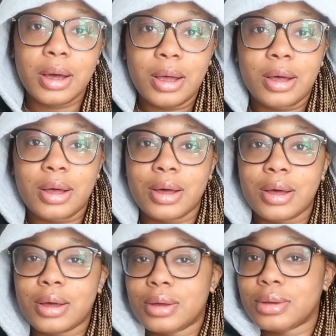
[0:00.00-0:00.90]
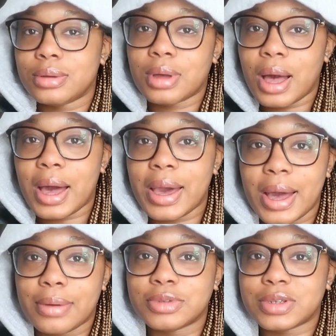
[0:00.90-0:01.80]
Uh, I
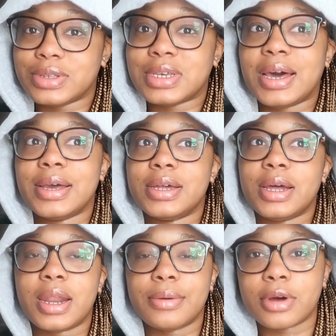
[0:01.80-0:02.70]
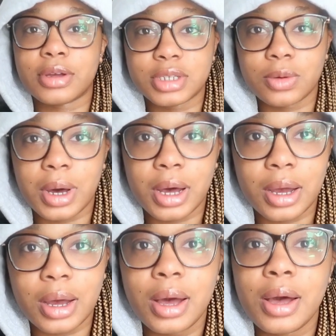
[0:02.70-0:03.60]
am so tired and I'm going to
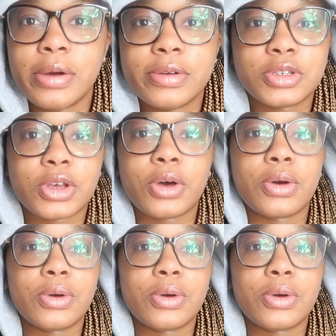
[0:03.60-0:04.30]
work so